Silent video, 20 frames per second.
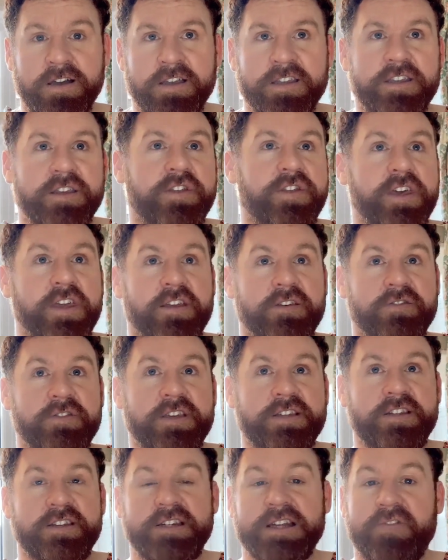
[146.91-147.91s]
You think,
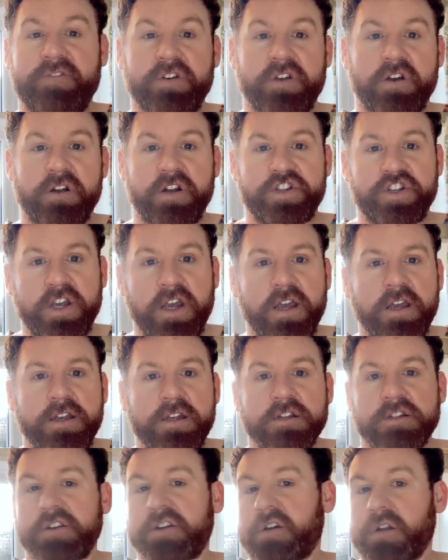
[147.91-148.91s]
this is never going to
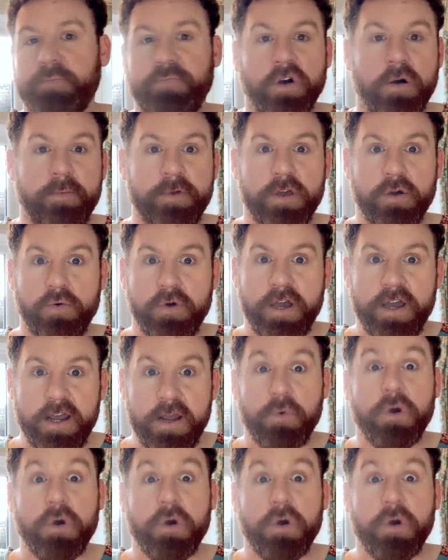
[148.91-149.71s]
change. They're going to put me away.